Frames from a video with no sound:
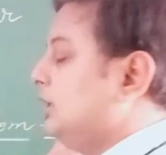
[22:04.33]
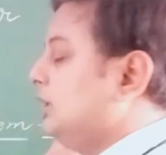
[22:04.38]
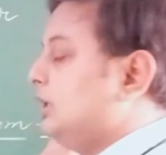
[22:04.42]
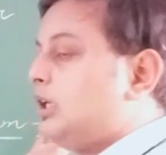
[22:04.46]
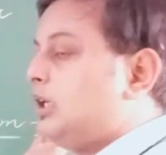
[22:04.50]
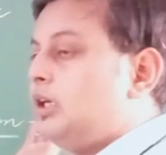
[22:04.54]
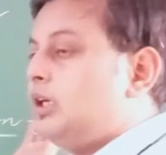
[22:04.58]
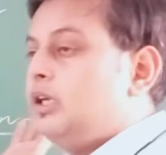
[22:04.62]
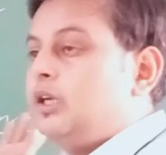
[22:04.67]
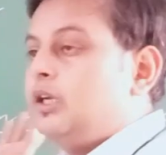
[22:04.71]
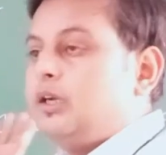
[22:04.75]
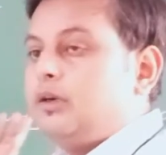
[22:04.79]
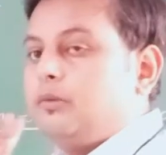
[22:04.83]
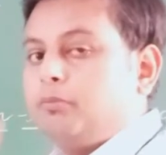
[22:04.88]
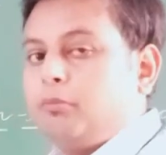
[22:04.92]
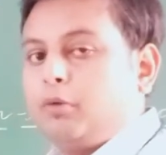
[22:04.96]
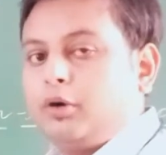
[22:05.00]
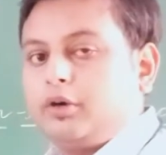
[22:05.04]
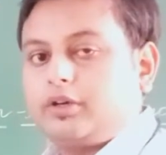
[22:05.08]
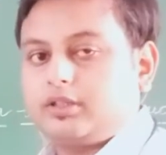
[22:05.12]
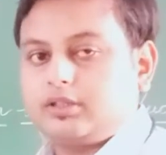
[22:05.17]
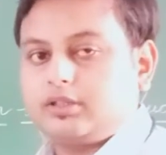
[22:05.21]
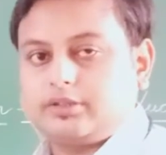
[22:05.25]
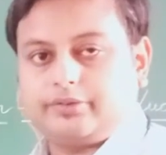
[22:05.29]
in the
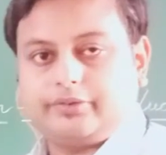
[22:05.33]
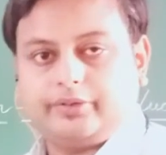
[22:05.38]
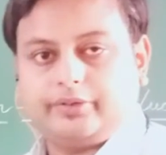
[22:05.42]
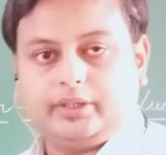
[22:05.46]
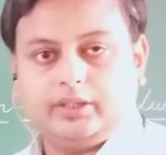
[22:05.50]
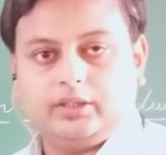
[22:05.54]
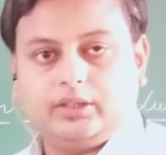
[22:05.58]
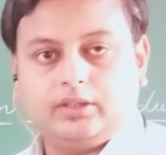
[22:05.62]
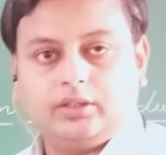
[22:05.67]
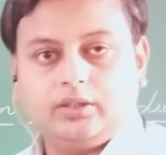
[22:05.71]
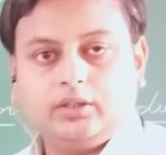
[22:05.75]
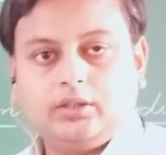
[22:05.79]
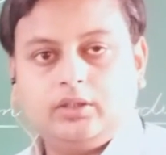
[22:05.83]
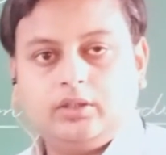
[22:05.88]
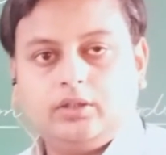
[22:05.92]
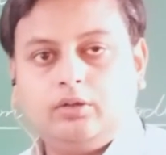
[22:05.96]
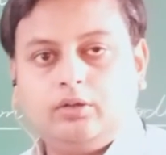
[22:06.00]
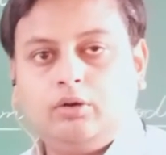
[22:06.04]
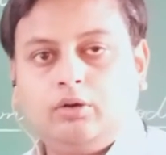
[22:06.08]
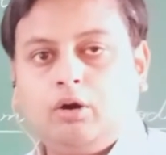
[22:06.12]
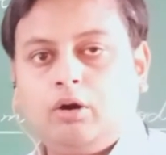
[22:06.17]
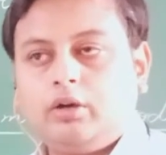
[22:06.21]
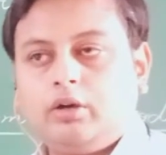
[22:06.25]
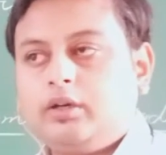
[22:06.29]
motor screen.
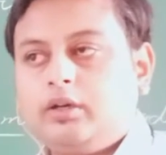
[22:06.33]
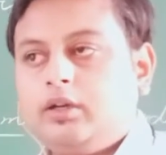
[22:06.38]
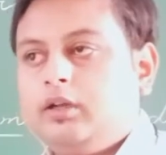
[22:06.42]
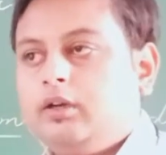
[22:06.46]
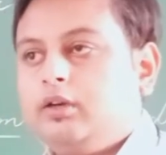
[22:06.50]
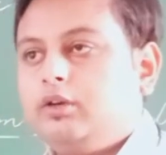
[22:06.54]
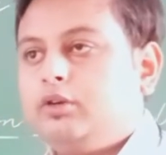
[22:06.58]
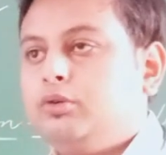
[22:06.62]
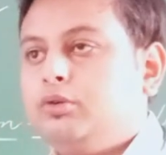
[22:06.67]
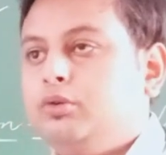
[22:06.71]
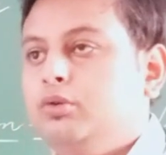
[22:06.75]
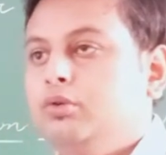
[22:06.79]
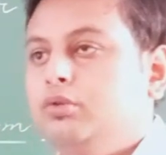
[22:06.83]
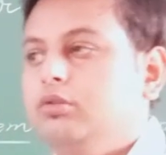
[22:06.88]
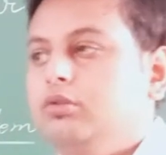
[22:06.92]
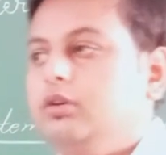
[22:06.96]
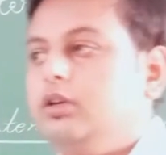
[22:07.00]
Not to